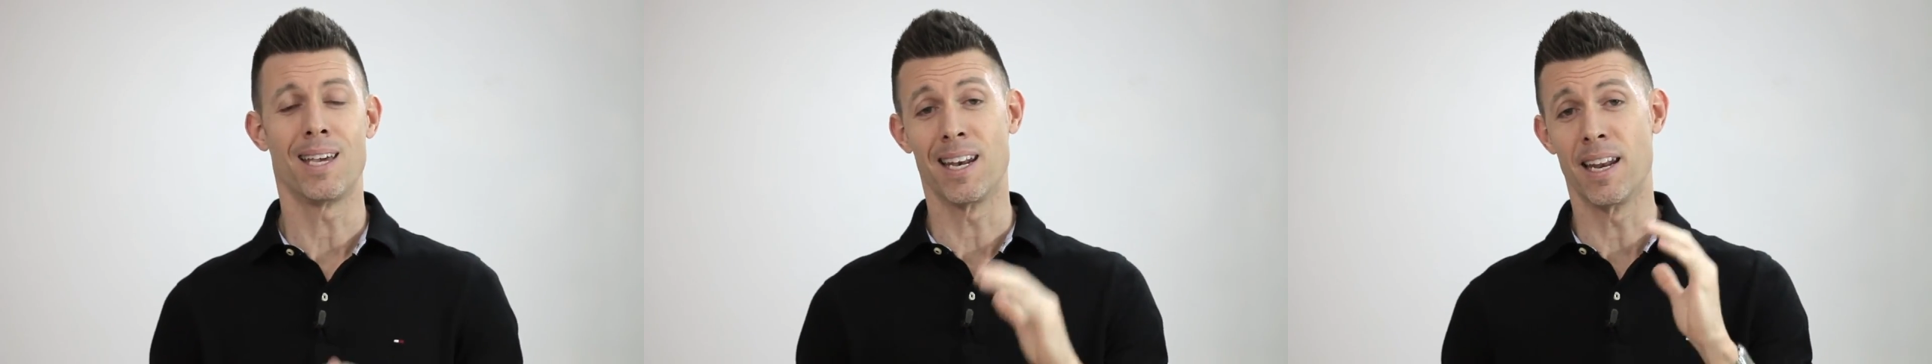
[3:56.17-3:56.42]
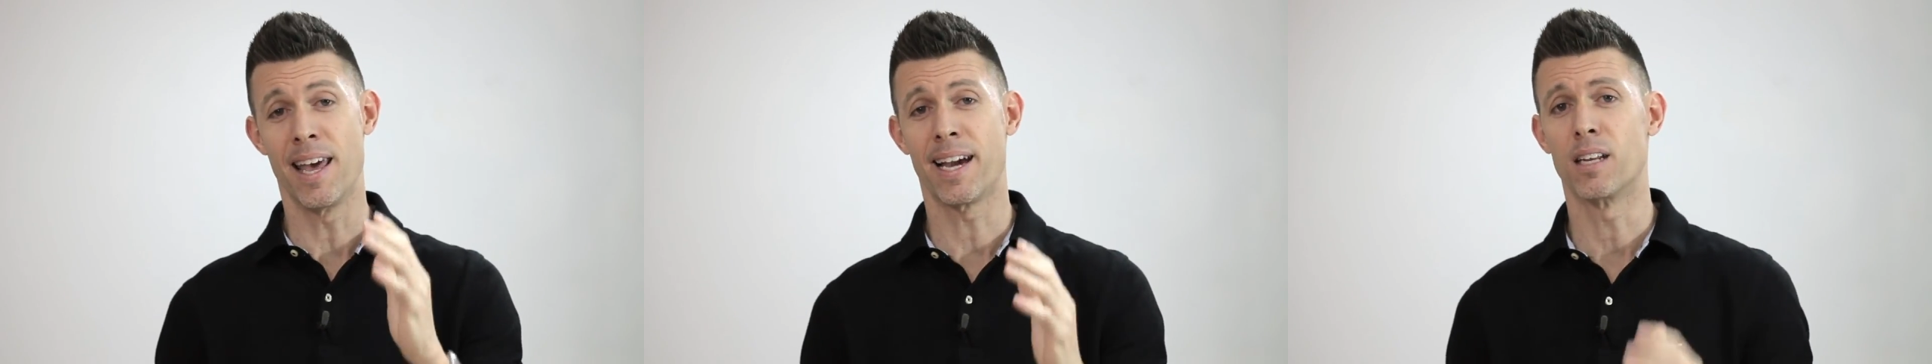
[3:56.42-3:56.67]
in
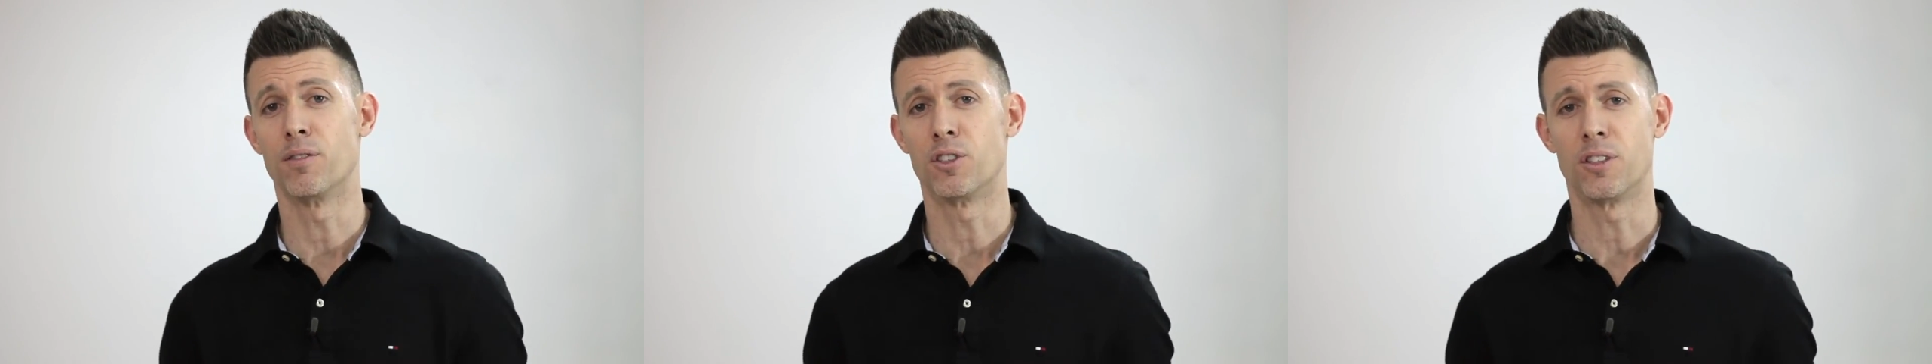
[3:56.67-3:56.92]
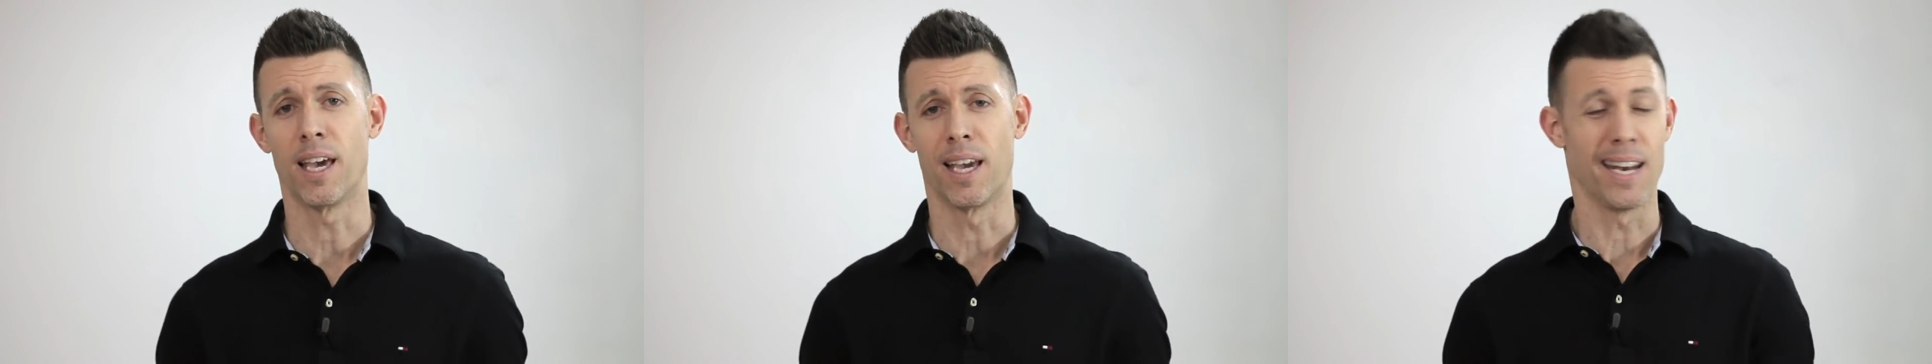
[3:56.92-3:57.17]
a negative
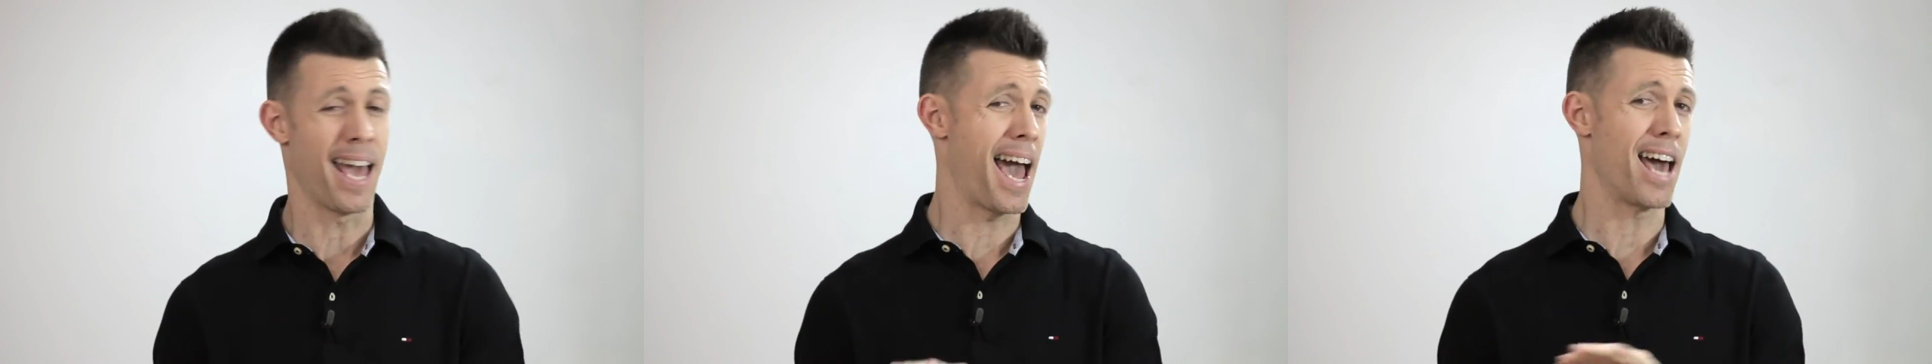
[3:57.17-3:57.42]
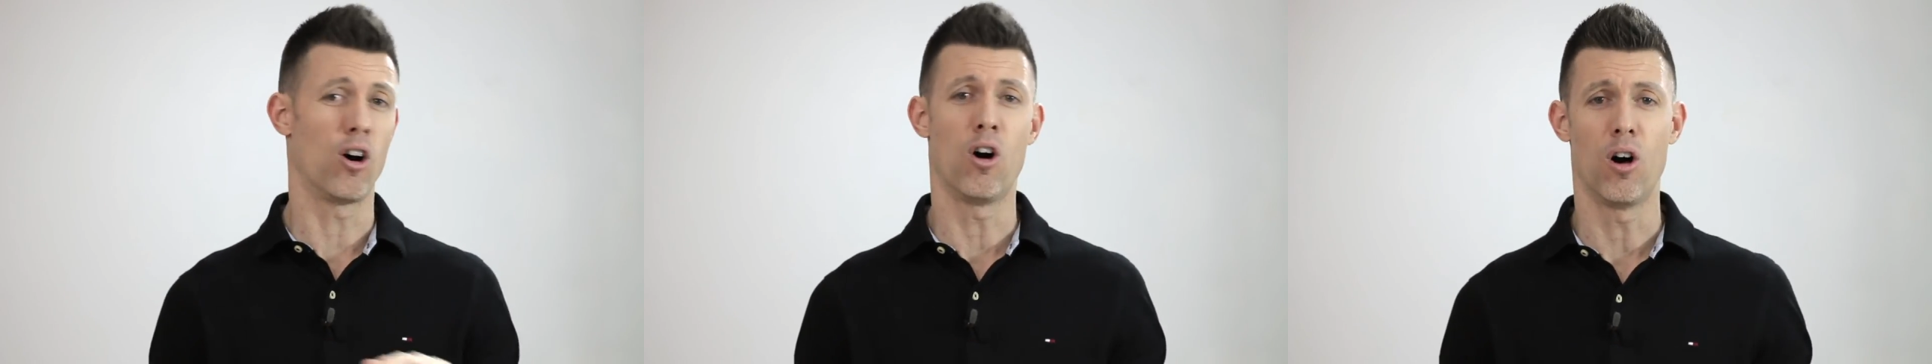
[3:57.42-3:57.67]
state
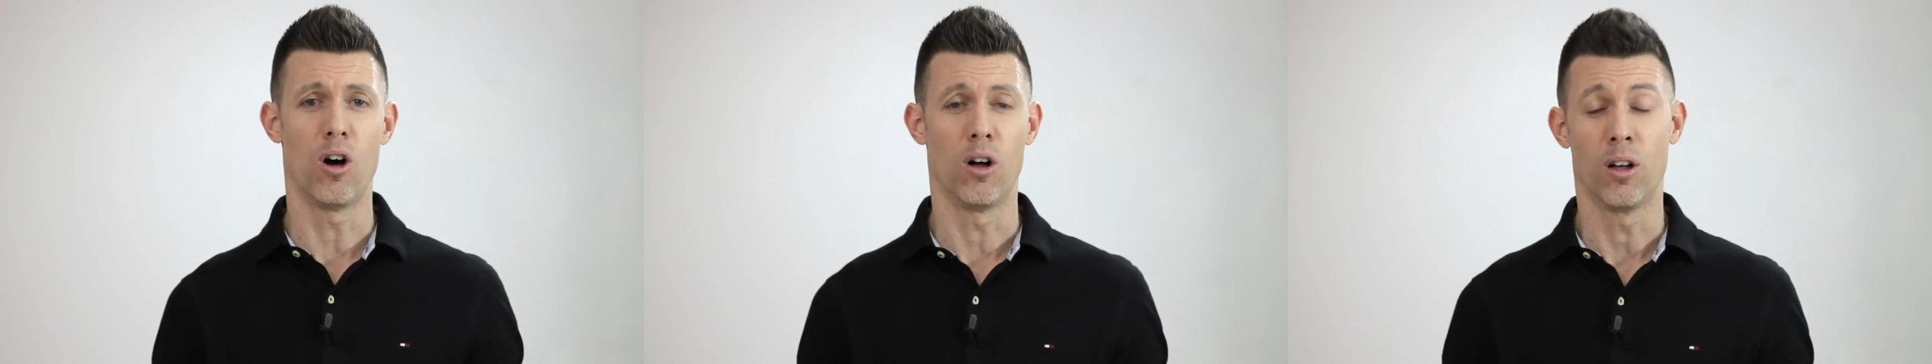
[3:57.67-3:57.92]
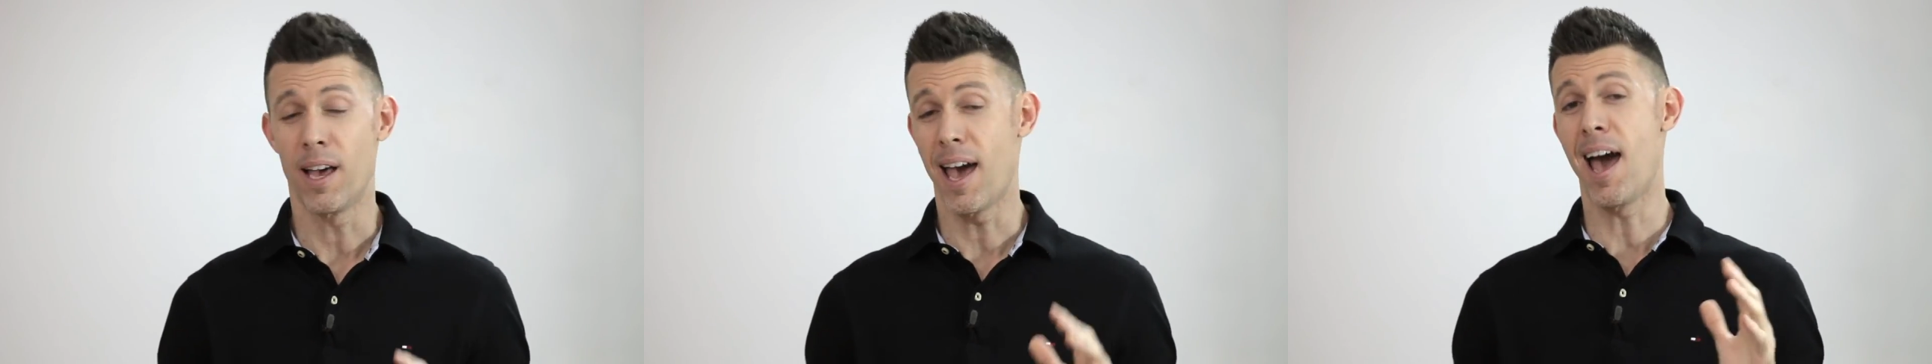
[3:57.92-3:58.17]
at
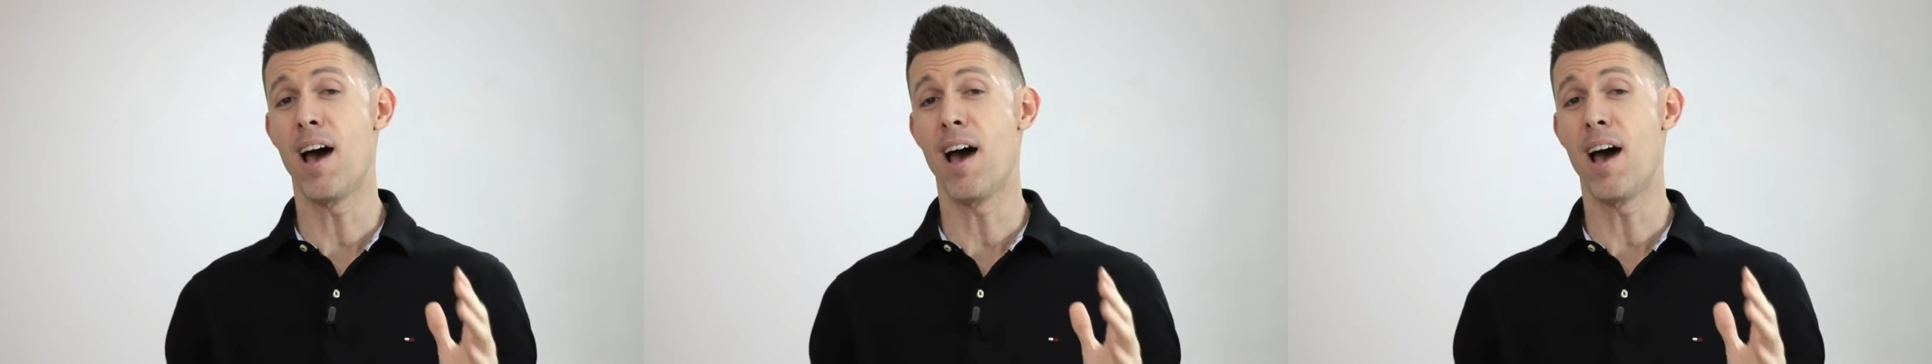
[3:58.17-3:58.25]
all,